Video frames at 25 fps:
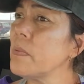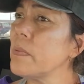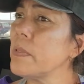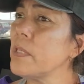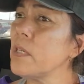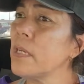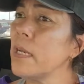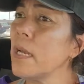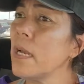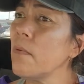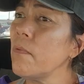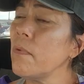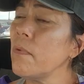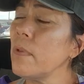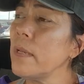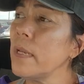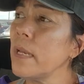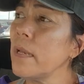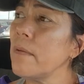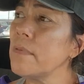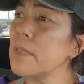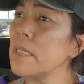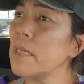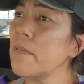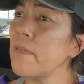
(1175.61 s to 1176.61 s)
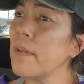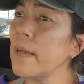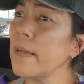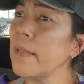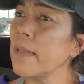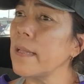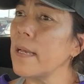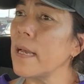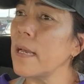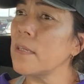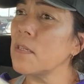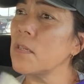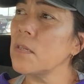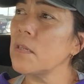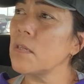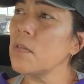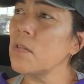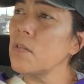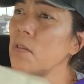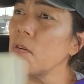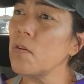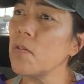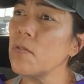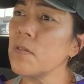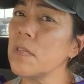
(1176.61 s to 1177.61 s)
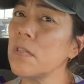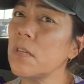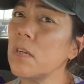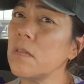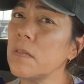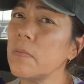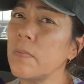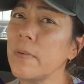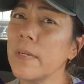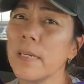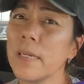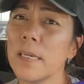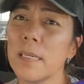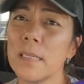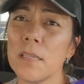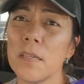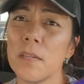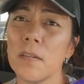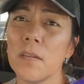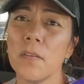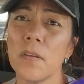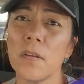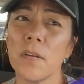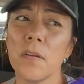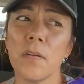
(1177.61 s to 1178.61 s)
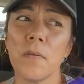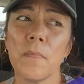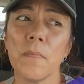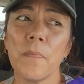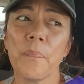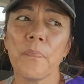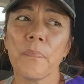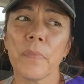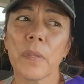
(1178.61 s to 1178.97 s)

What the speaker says: but you can't really give stuff like that just to nursing homes because, you know, they're,